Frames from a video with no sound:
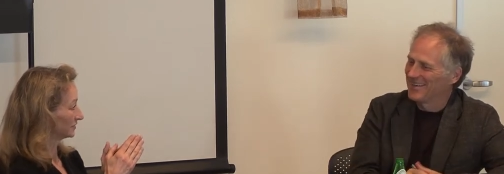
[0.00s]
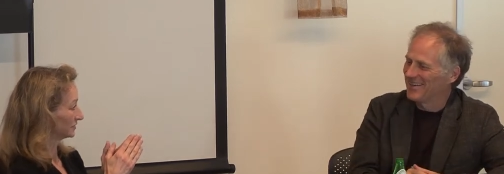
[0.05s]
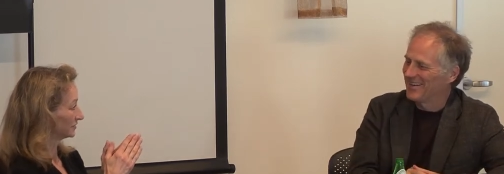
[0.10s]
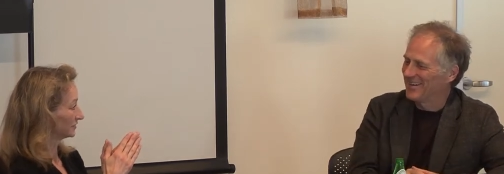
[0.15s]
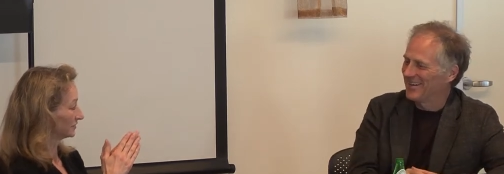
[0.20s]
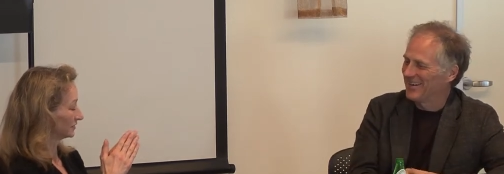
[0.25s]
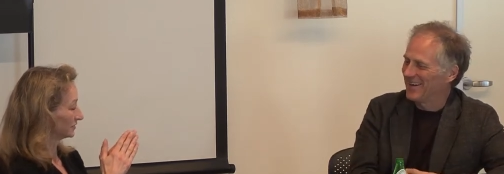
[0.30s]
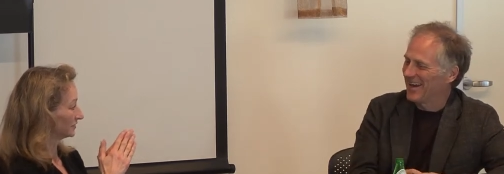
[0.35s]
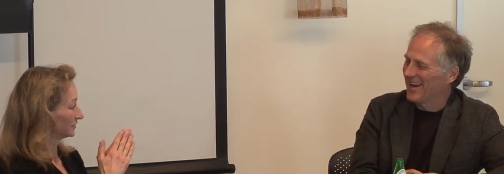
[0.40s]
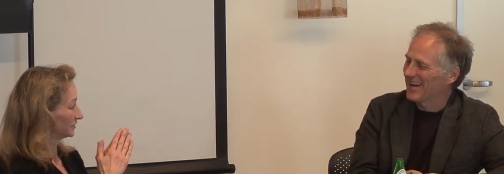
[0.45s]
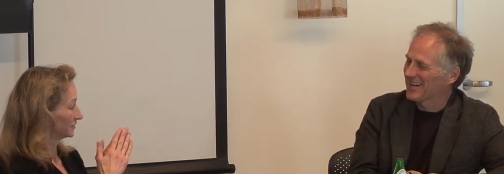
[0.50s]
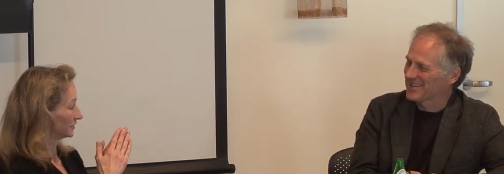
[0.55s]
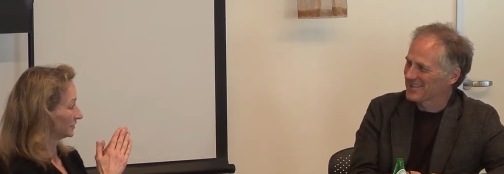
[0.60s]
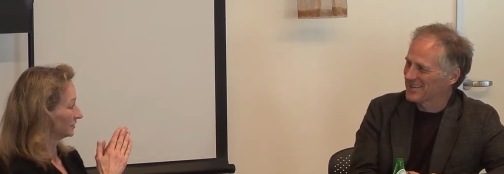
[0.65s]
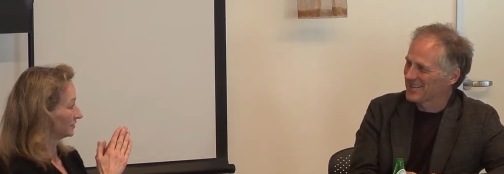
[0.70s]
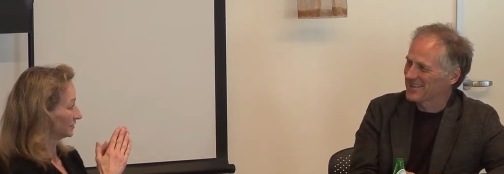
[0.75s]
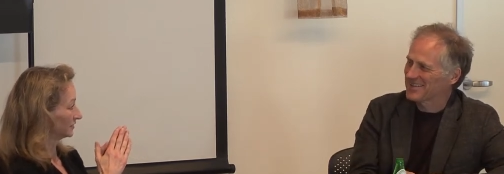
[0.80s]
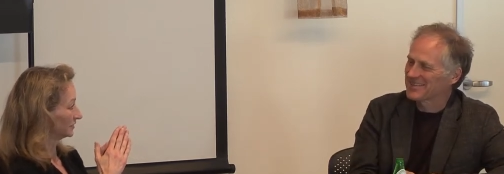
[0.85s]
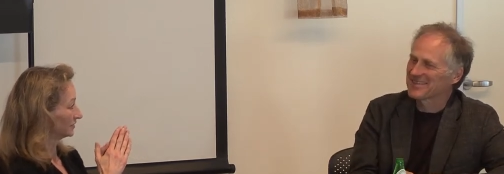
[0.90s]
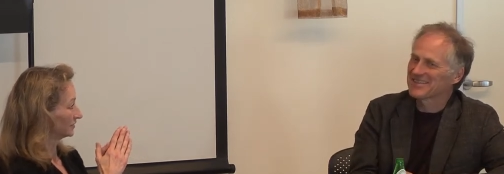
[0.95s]
Speaker 1: uh,
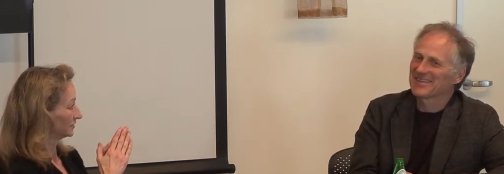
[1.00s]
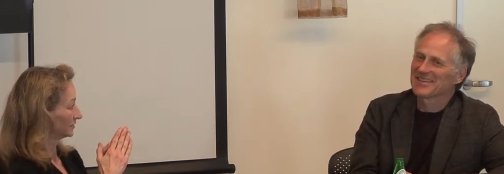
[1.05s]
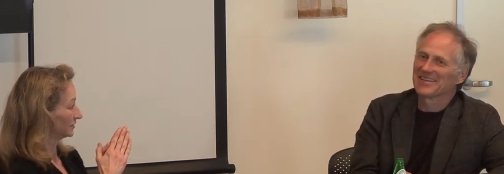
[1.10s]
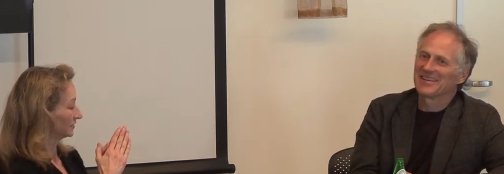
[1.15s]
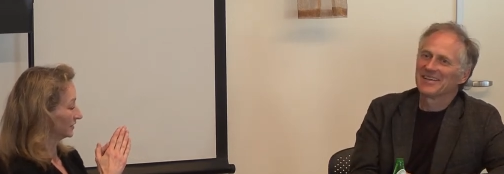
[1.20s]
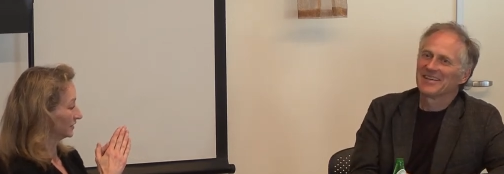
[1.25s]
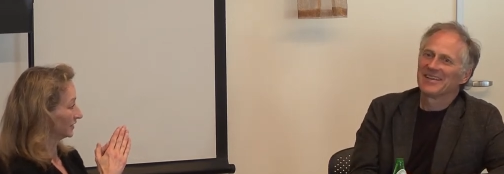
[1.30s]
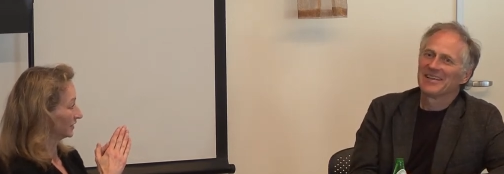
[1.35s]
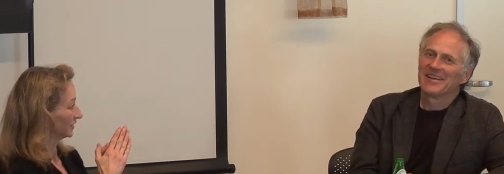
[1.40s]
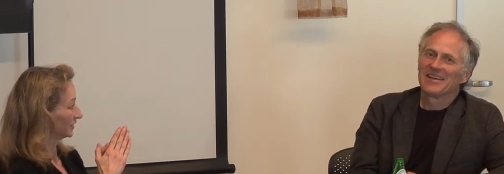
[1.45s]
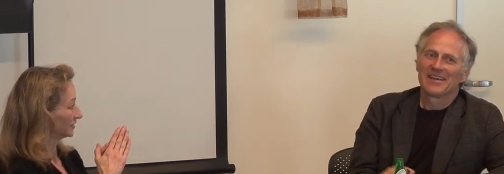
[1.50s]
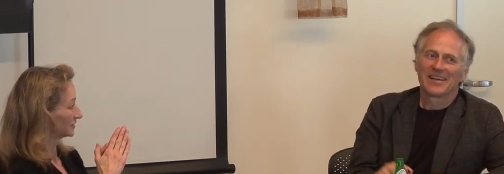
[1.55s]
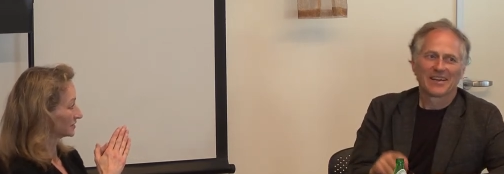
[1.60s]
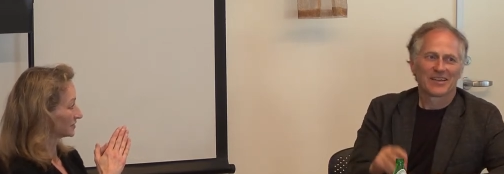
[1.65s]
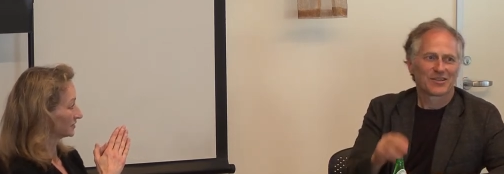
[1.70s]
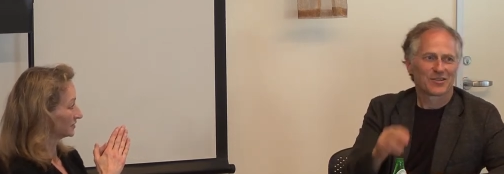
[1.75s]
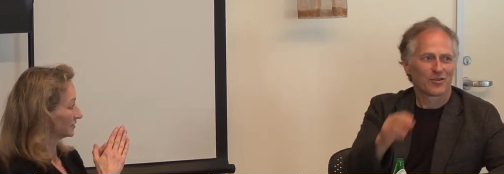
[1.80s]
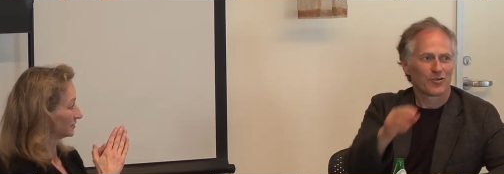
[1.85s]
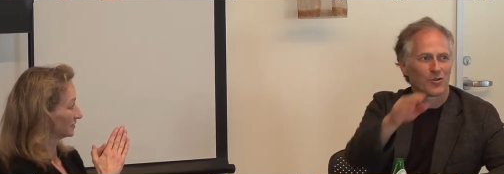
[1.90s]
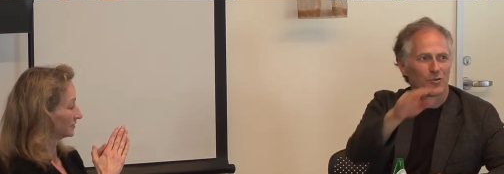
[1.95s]
access. Yeah,
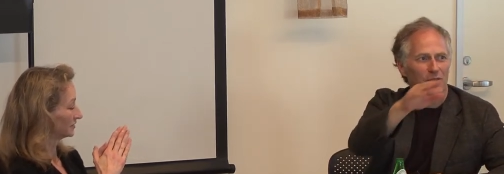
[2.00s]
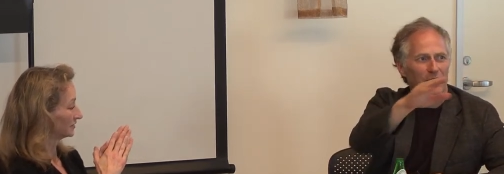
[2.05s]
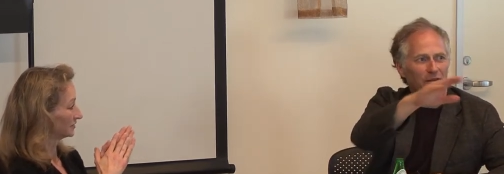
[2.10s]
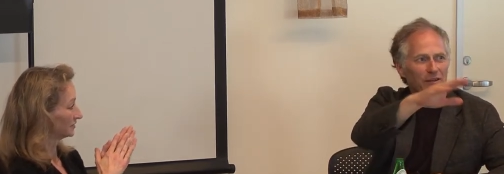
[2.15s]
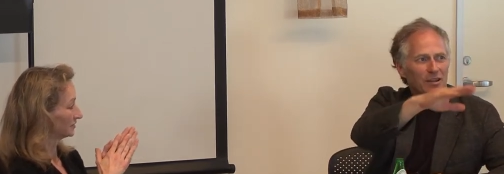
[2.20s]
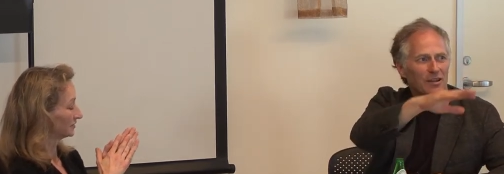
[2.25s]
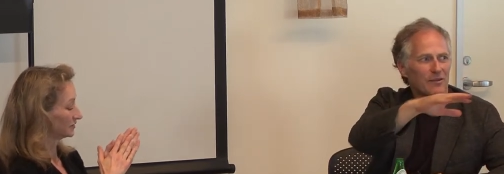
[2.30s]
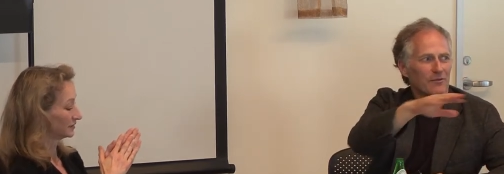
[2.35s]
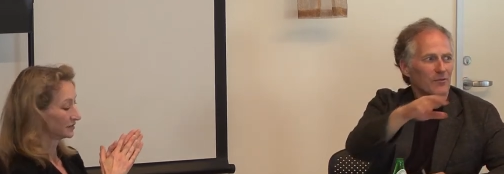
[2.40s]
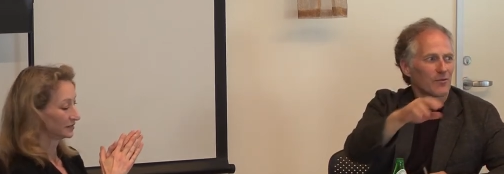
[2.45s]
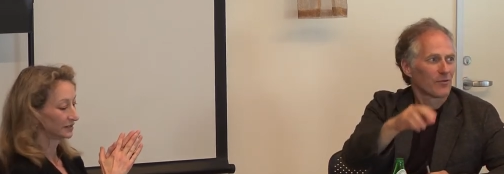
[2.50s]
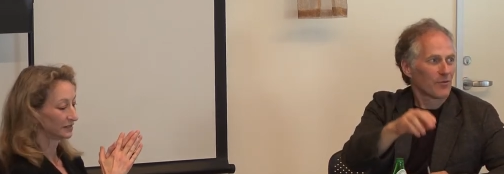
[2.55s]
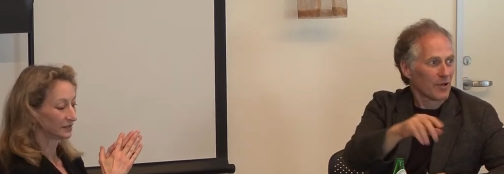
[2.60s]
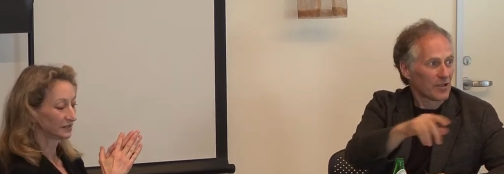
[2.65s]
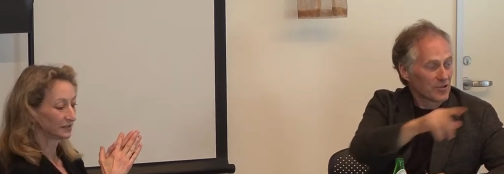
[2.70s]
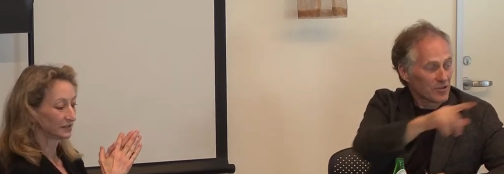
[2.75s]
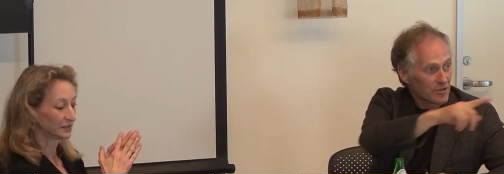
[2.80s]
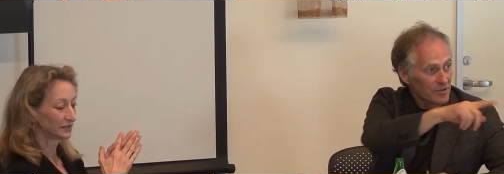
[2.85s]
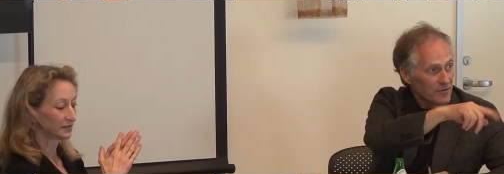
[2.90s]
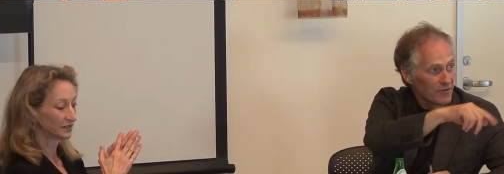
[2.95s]
so do we have any
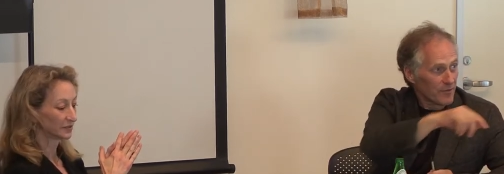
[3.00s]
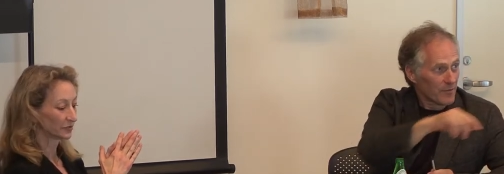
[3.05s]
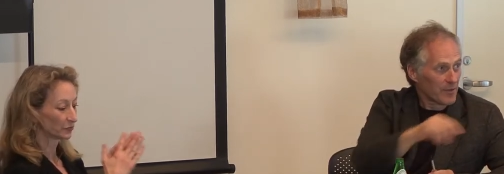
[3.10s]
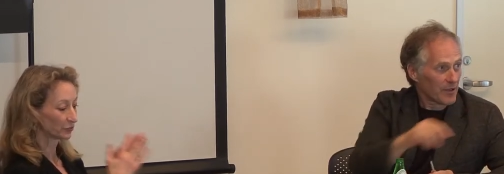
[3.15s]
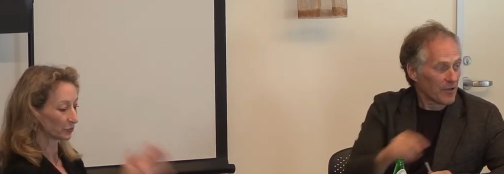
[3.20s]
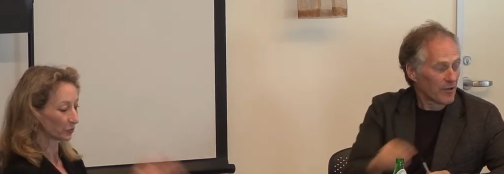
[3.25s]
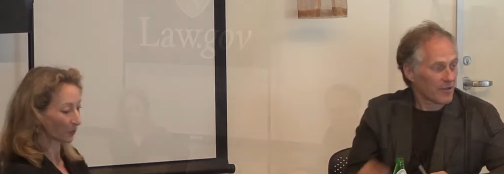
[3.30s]
questions from the